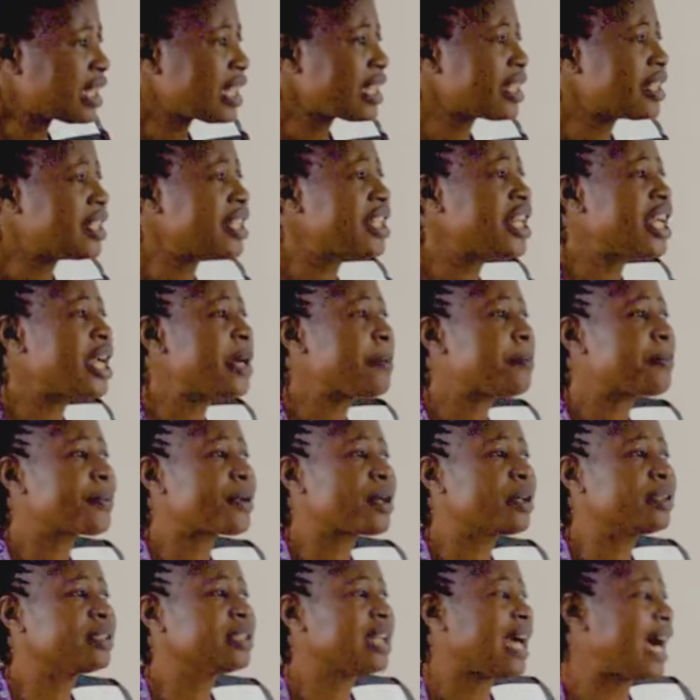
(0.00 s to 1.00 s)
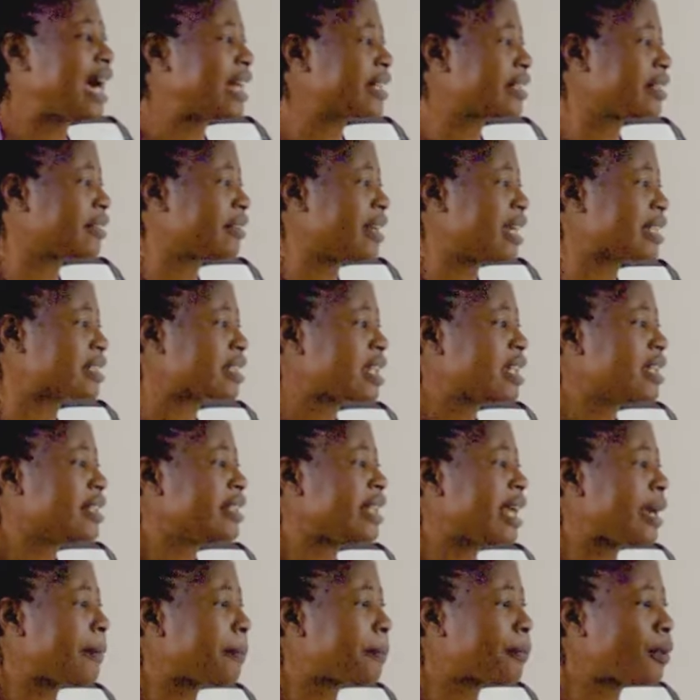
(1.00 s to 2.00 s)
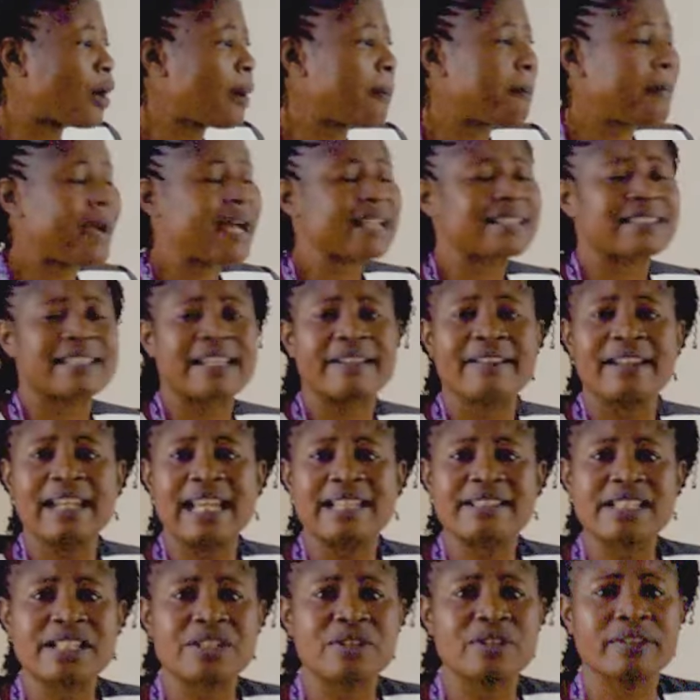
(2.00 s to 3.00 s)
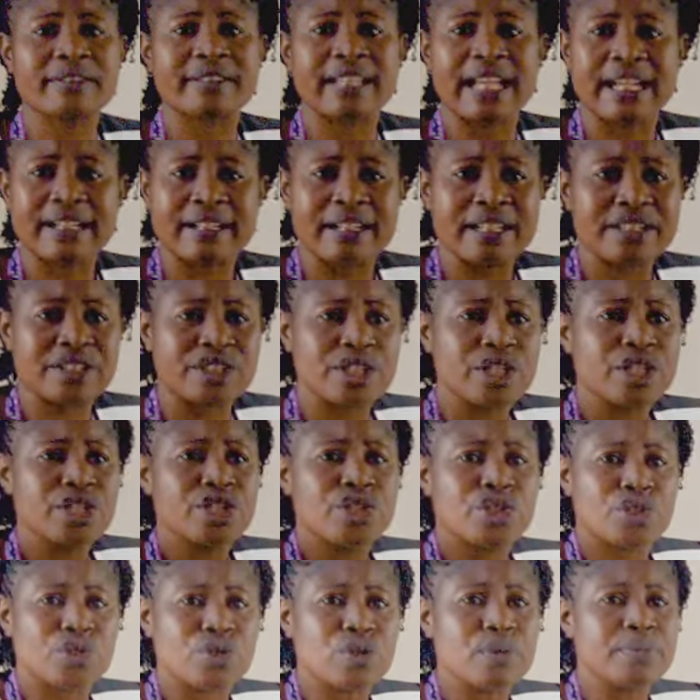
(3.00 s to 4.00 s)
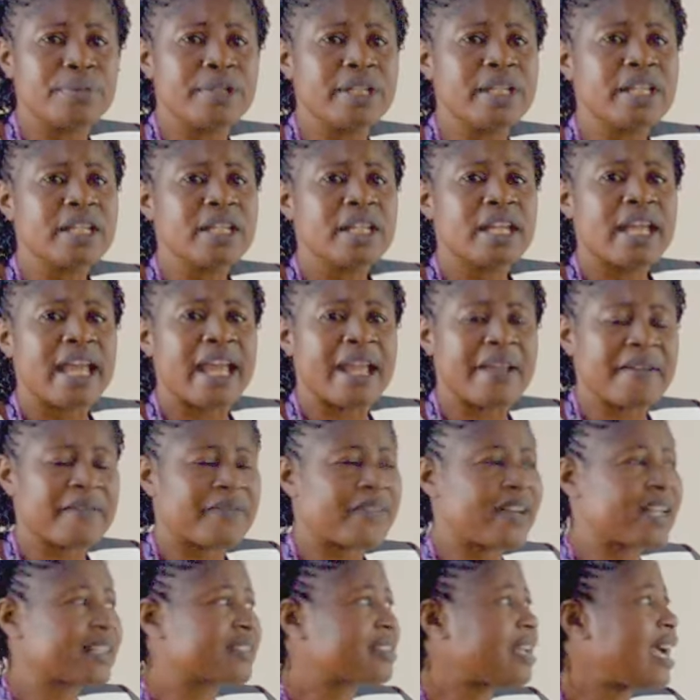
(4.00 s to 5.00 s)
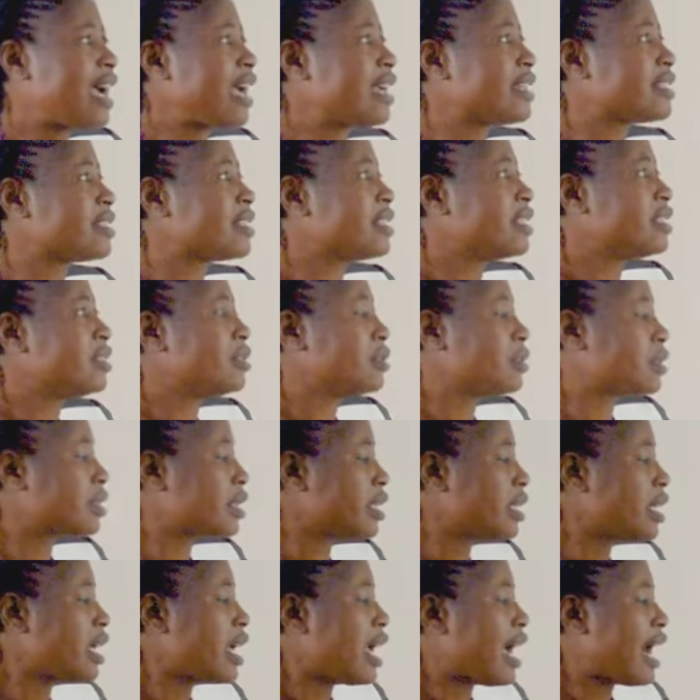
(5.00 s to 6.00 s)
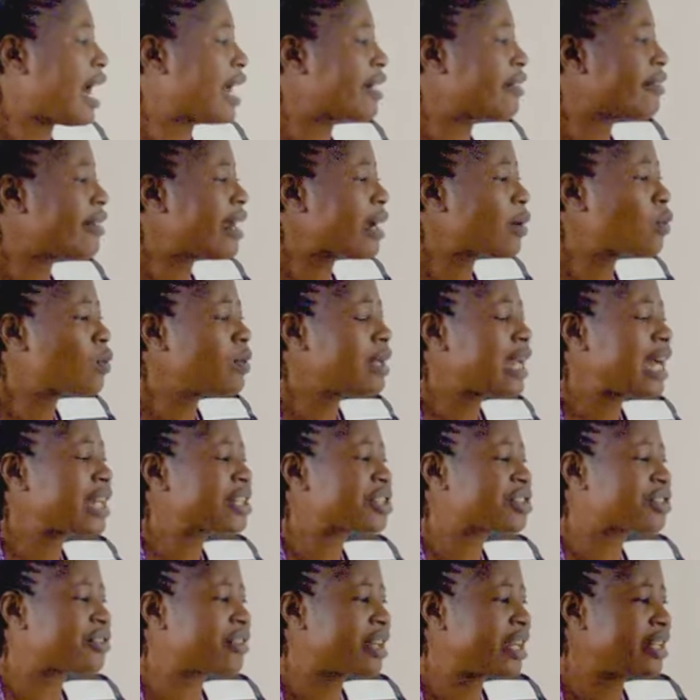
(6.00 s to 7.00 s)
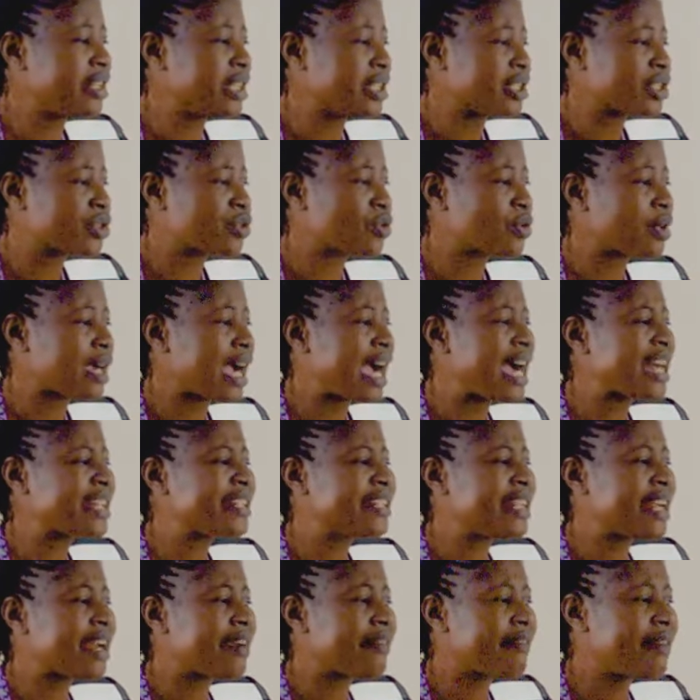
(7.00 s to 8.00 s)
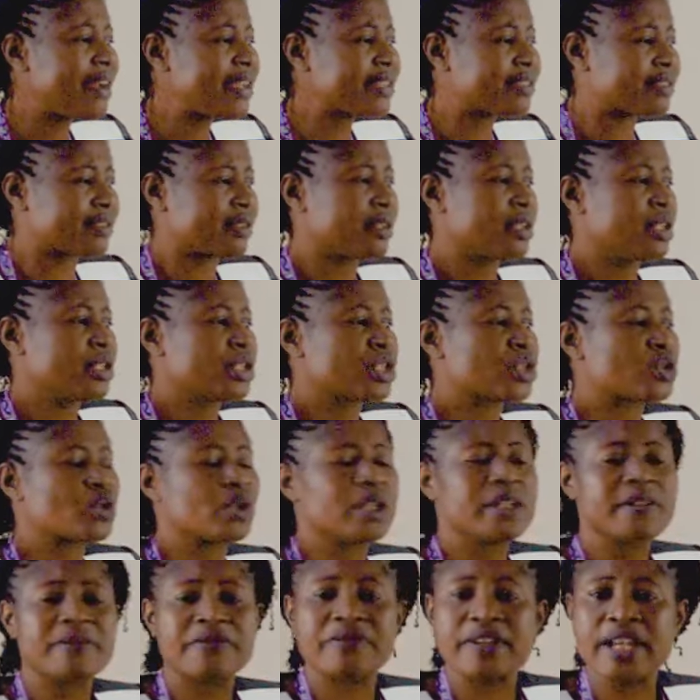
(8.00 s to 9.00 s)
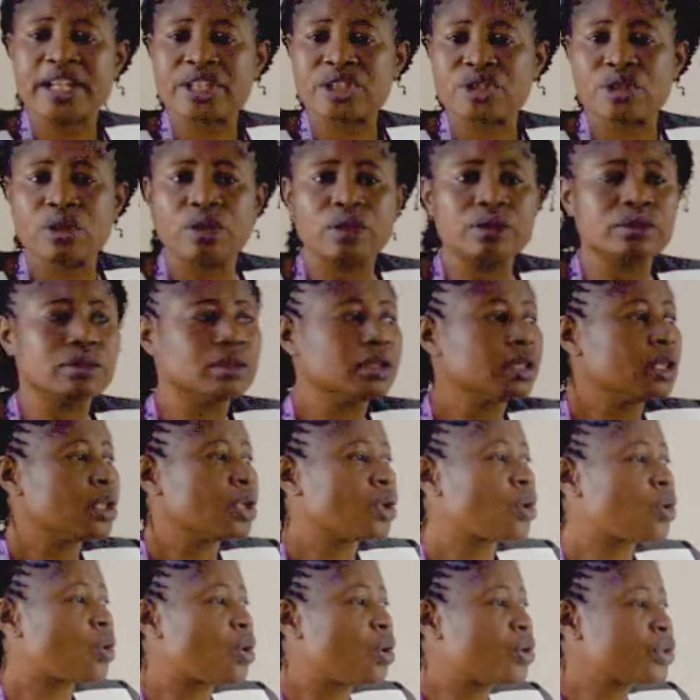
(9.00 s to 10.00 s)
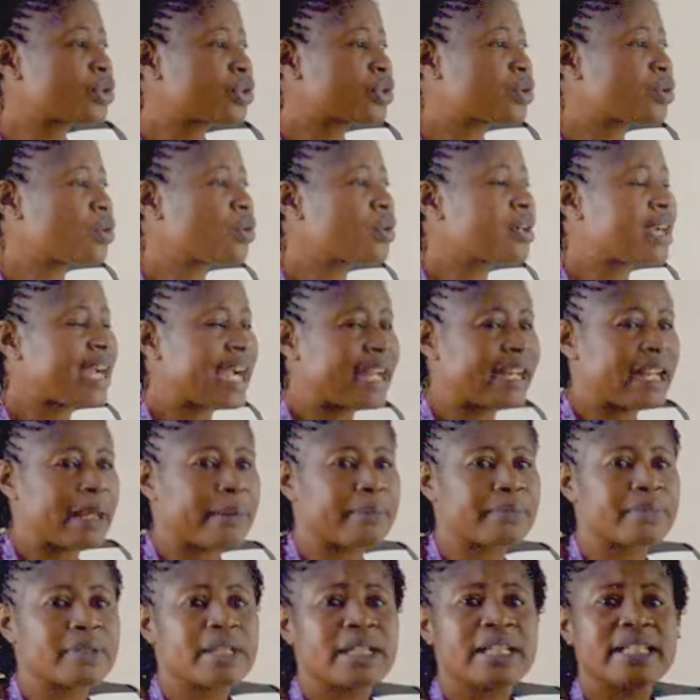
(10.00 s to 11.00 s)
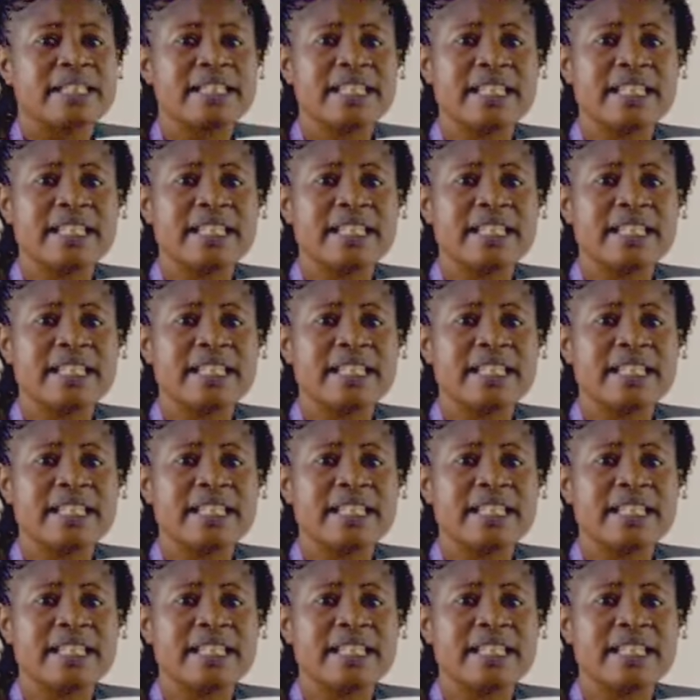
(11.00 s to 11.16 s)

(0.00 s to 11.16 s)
the apron and the rest. Then proper sterilization techniques should be emphasized, you see, and regular training through adherence to infection control guidelines.